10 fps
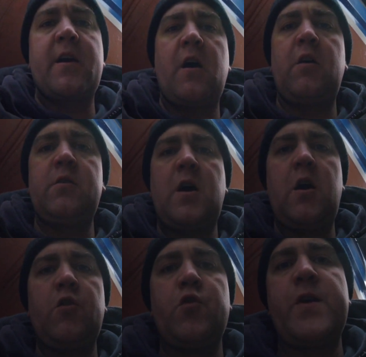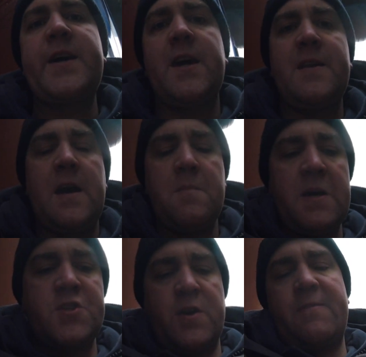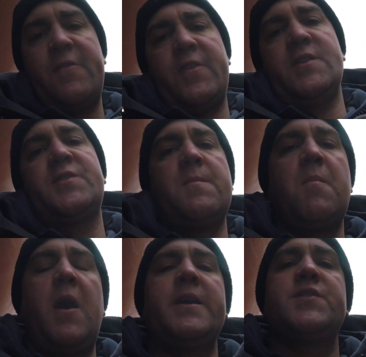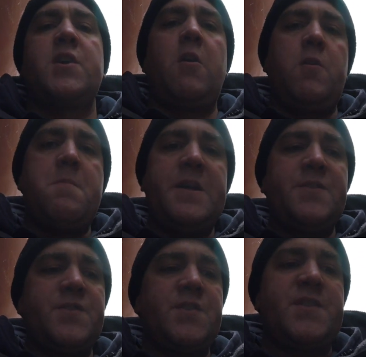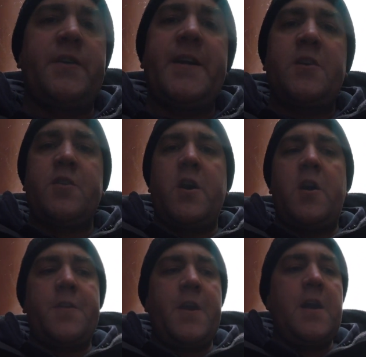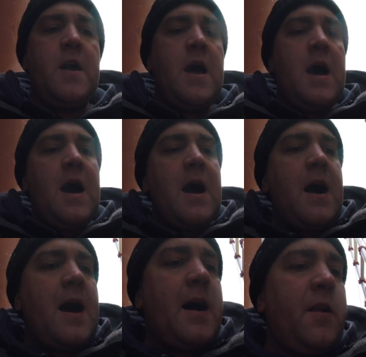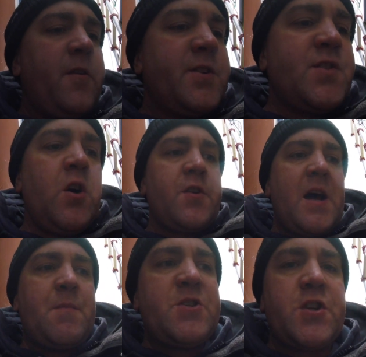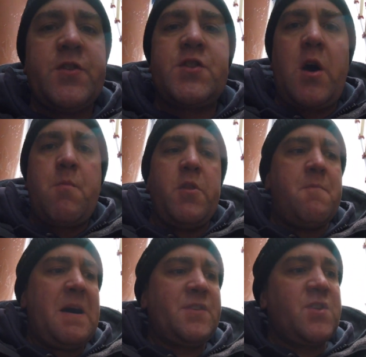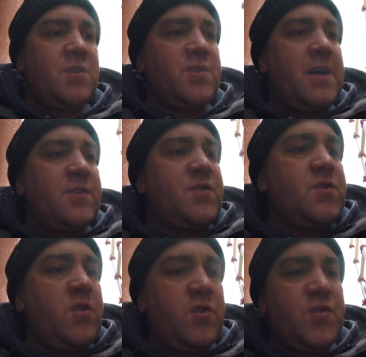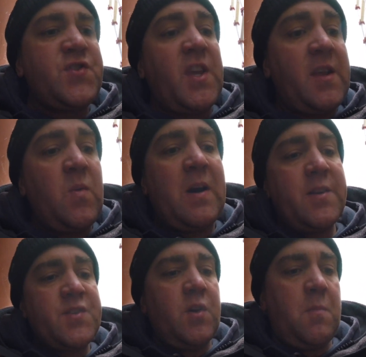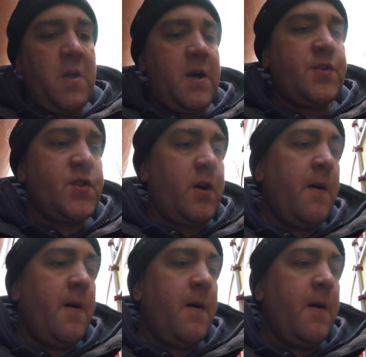all the rigging now, make sure everything's in place, all the pins are still in good order, and there's no damage at the top of the mast because that's unseen while it's up there. So